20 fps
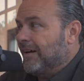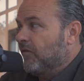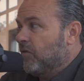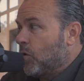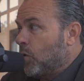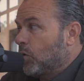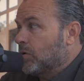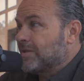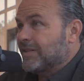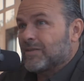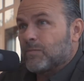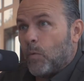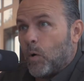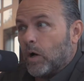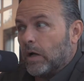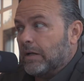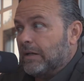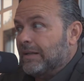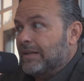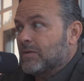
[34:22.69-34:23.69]
Of course it's
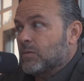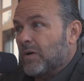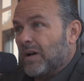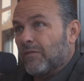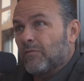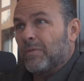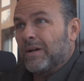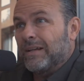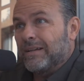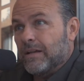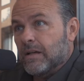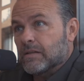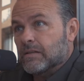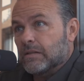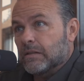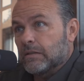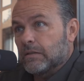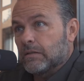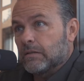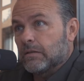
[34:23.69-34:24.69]
marketing. That's why everybody does
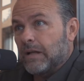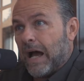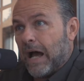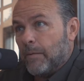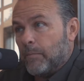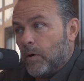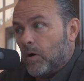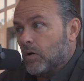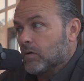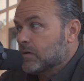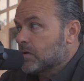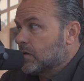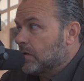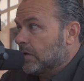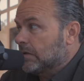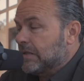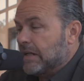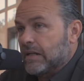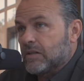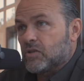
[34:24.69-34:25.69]
it. Eyeballs,
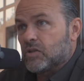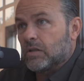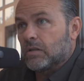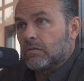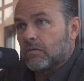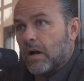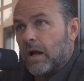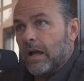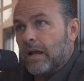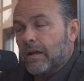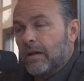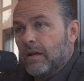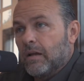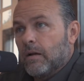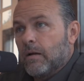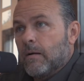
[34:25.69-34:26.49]
attention, right?